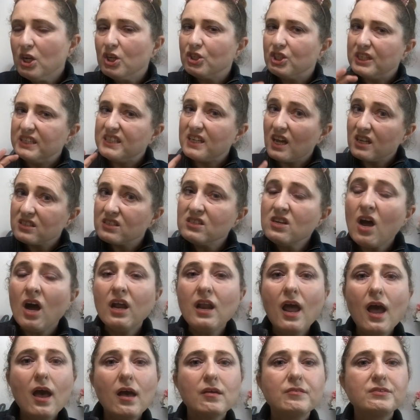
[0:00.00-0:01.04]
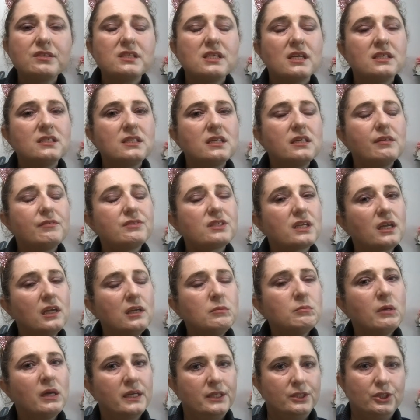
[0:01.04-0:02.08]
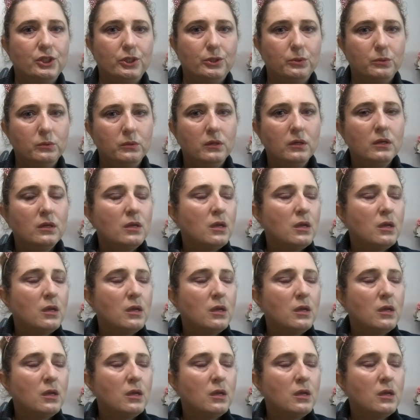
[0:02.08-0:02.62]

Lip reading: She does not have sensitive skin, mind you.